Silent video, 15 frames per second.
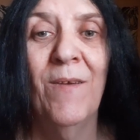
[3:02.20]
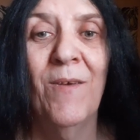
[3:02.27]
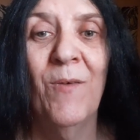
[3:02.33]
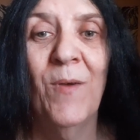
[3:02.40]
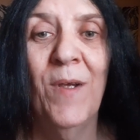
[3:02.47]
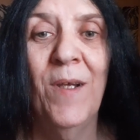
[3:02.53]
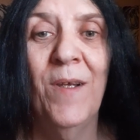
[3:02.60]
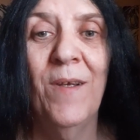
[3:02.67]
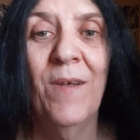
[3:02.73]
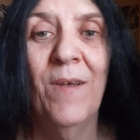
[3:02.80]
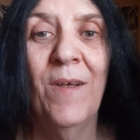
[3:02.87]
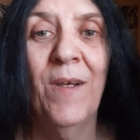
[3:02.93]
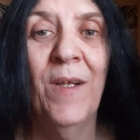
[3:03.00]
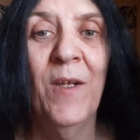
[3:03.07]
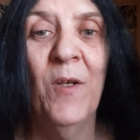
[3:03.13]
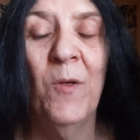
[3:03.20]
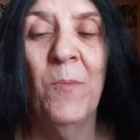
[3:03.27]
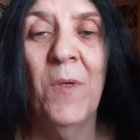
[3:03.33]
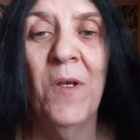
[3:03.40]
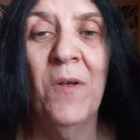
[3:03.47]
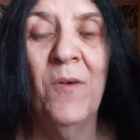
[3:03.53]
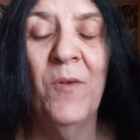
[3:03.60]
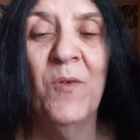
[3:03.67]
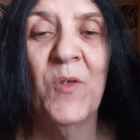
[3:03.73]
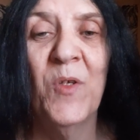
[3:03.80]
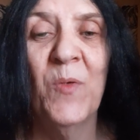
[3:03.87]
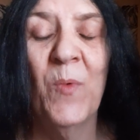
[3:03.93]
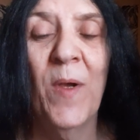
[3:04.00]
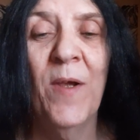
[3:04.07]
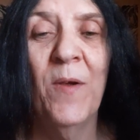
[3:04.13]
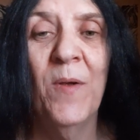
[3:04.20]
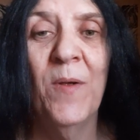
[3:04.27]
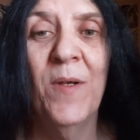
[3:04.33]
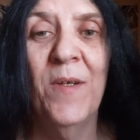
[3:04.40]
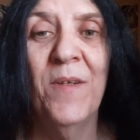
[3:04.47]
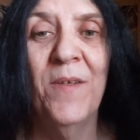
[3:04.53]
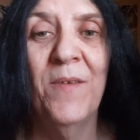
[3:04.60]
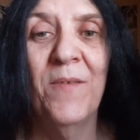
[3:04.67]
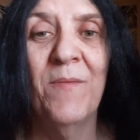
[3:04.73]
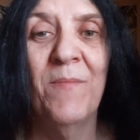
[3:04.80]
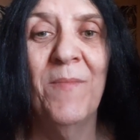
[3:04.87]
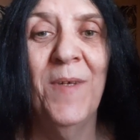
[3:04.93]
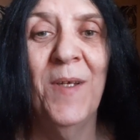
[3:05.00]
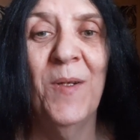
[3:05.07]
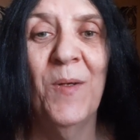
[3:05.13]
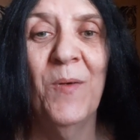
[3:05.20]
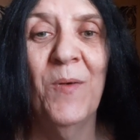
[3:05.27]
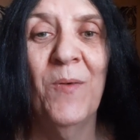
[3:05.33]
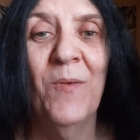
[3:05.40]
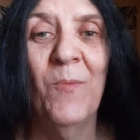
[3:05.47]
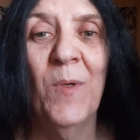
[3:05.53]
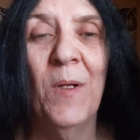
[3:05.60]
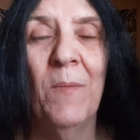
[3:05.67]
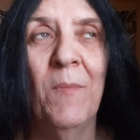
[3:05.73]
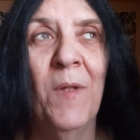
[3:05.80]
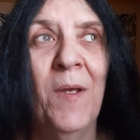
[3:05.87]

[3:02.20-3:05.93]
Right? I could hear them yelling and swearing, and, you know, one